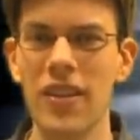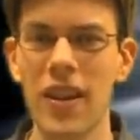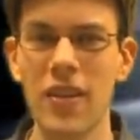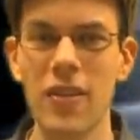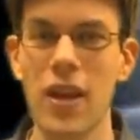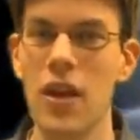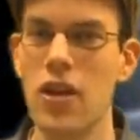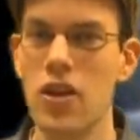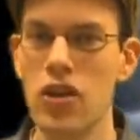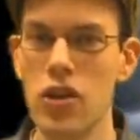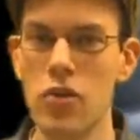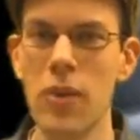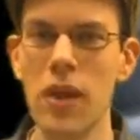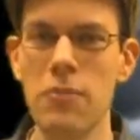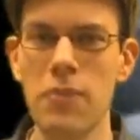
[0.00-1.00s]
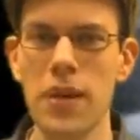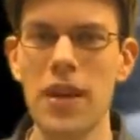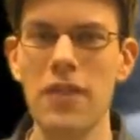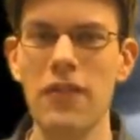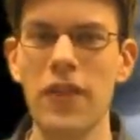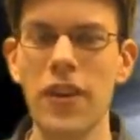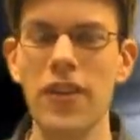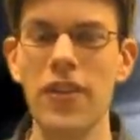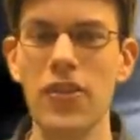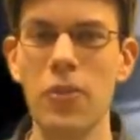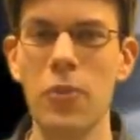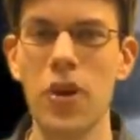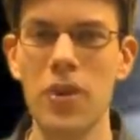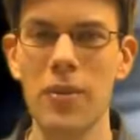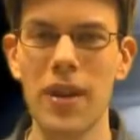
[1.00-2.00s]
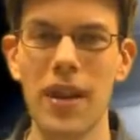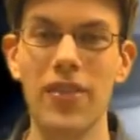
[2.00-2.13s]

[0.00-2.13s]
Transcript: then you might be in for a disappointment,